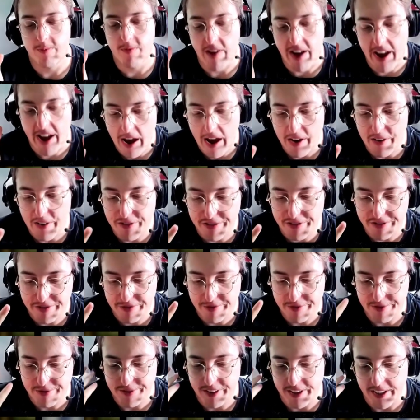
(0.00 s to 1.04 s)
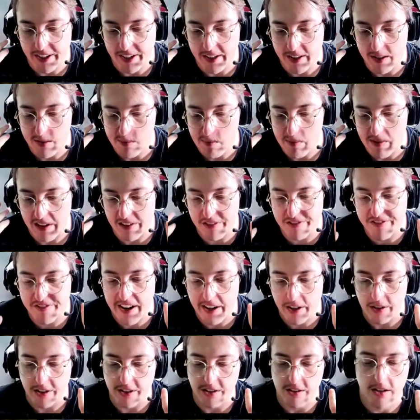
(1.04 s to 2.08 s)
have a
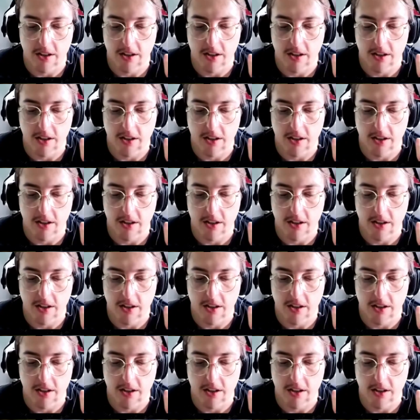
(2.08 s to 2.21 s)
violent